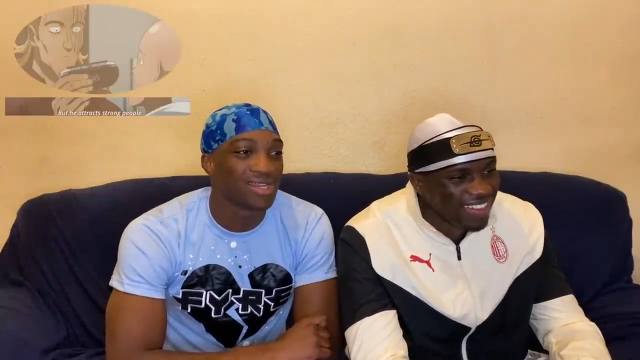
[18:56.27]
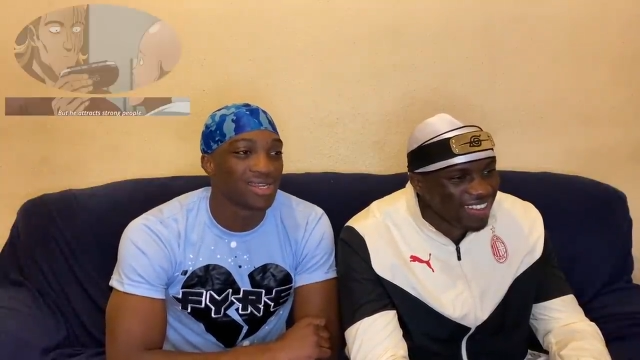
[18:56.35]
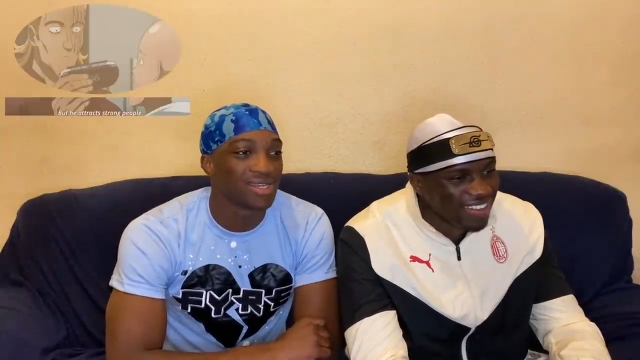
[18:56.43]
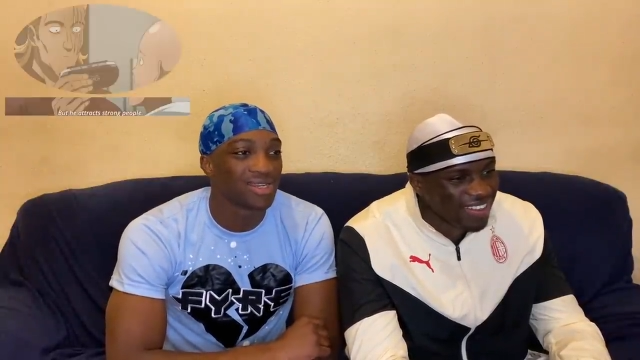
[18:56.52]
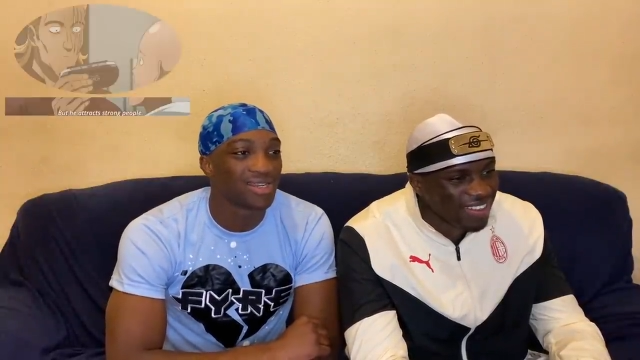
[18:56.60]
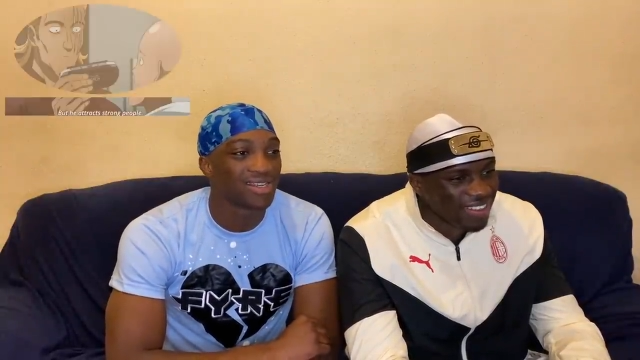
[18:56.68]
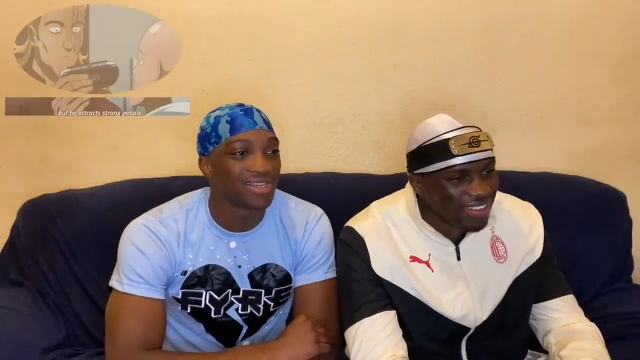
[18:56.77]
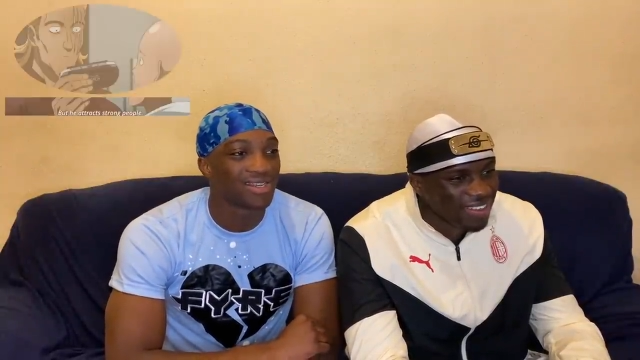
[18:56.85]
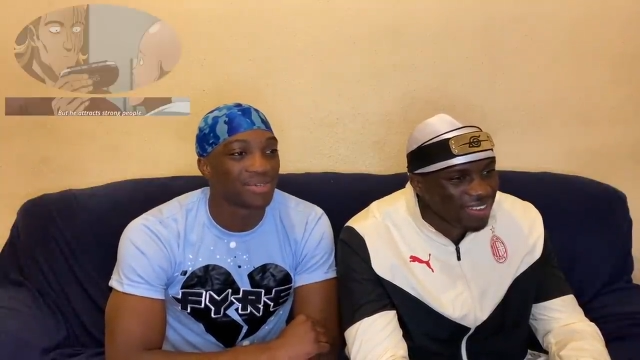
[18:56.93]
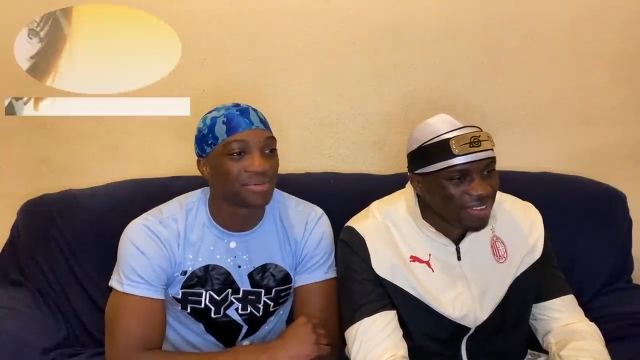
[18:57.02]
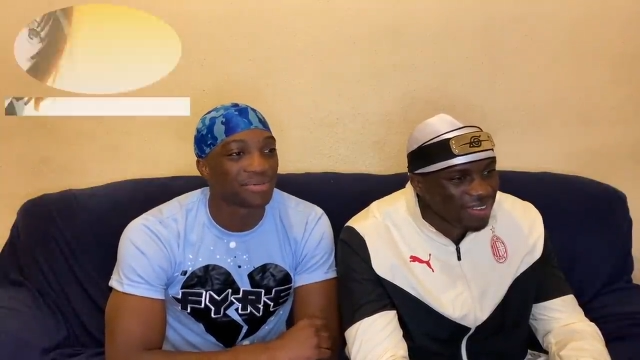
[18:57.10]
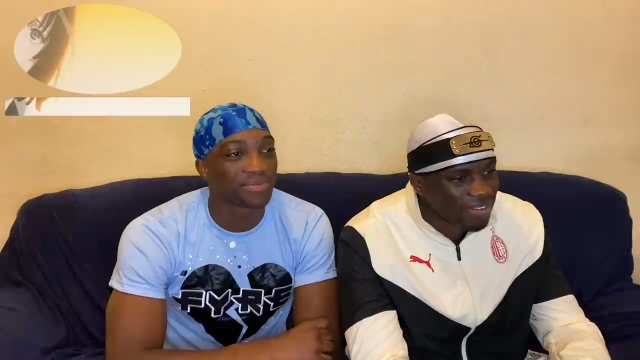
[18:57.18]

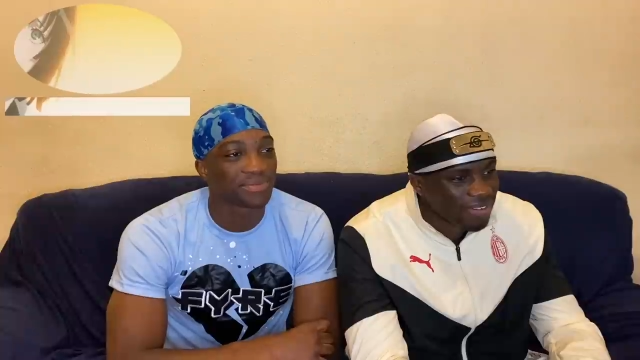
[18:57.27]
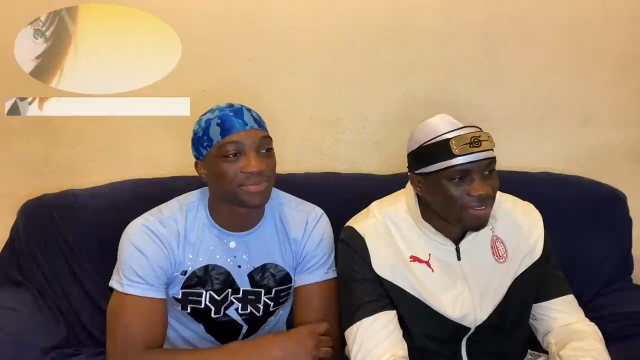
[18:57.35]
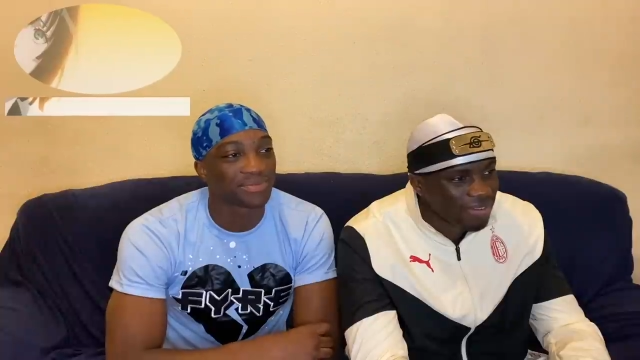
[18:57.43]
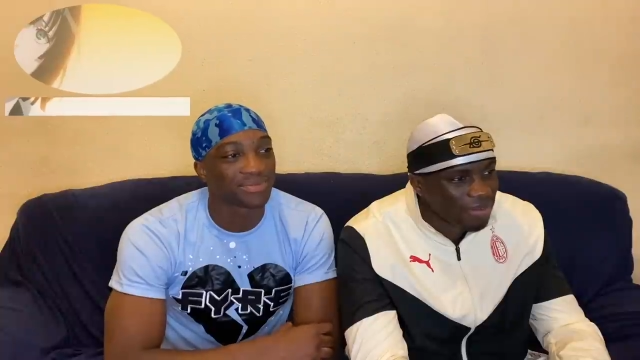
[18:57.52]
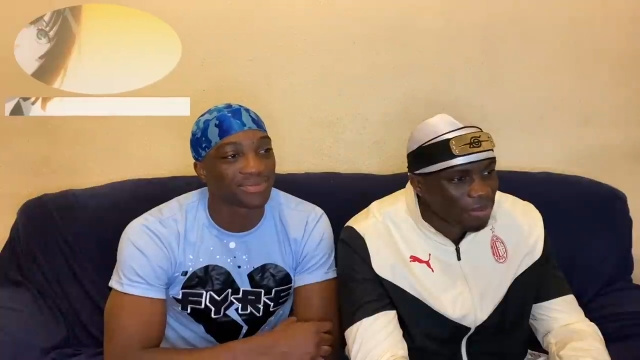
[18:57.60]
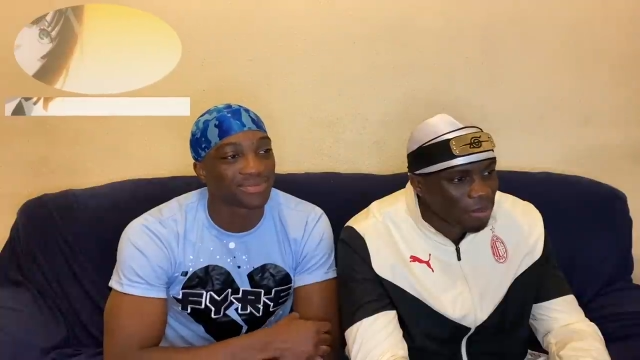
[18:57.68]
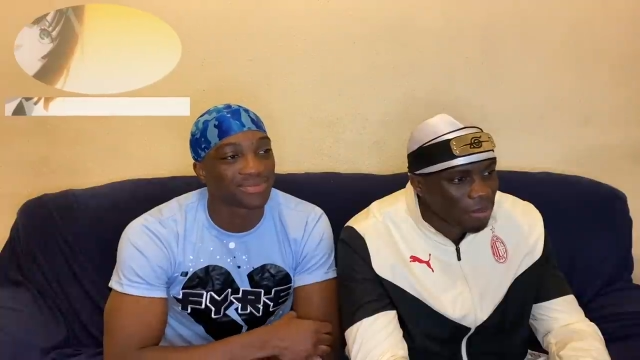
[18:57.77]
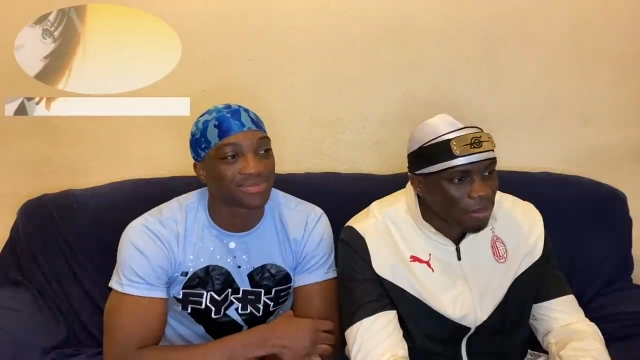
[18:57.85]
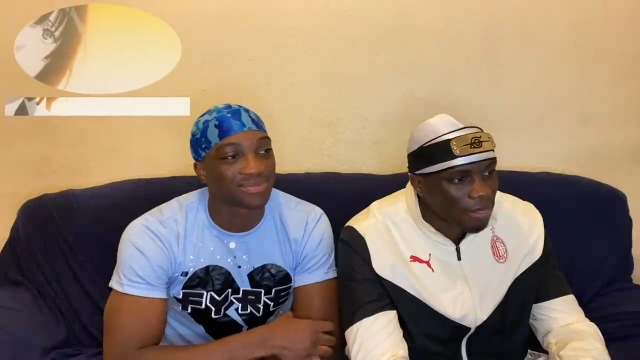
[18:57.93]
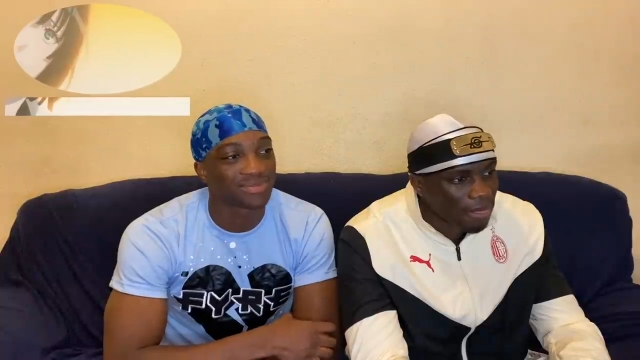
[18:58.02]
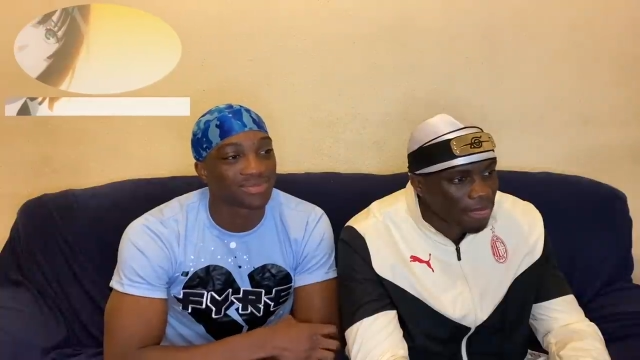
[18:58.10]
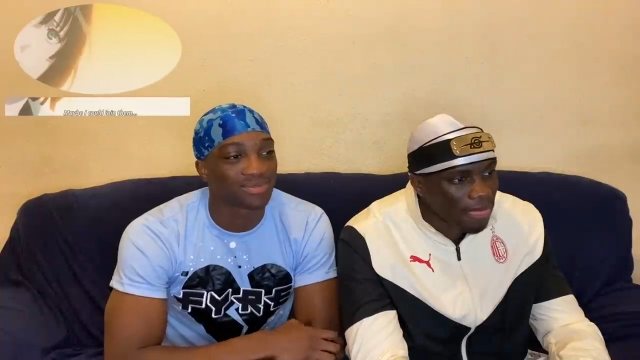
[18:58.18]

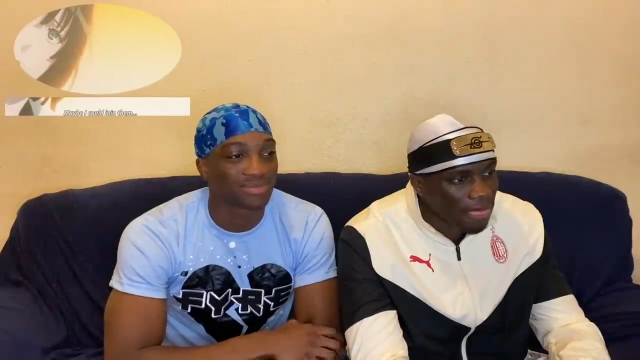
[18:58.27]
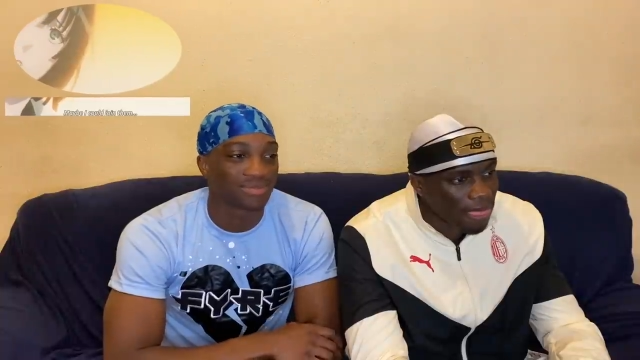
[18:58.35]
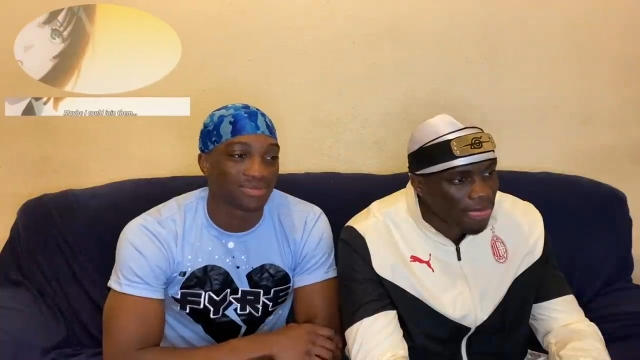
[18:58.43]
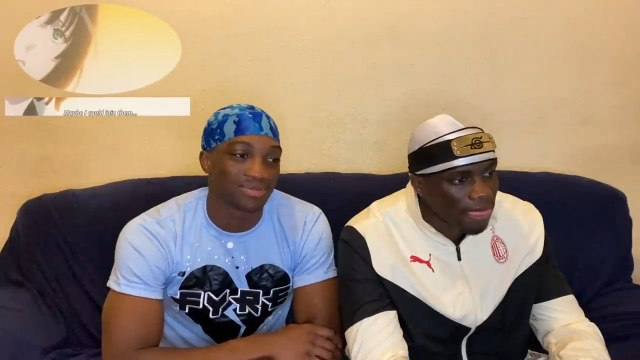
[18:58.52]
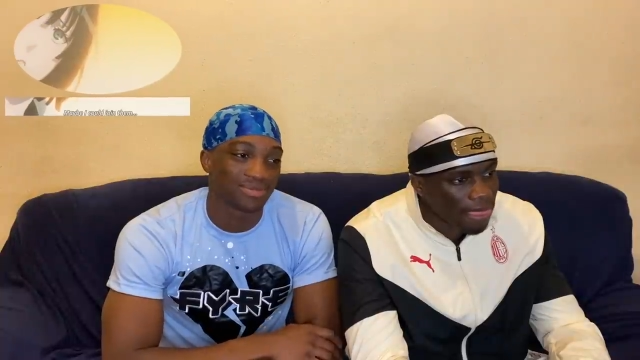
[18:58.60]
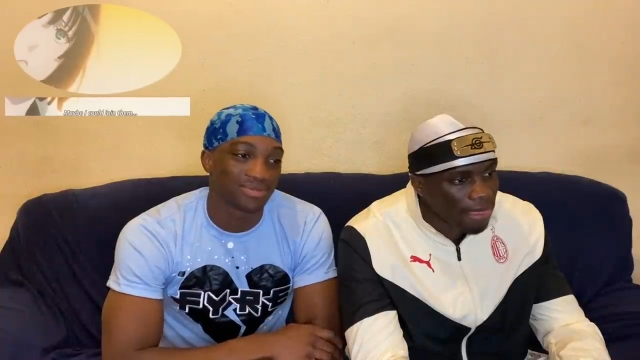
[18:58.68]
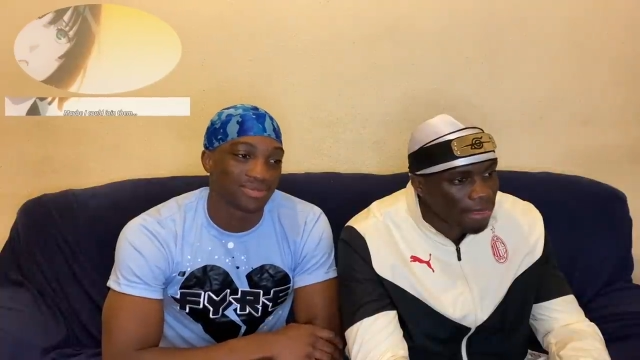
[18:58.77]
(no one is talking)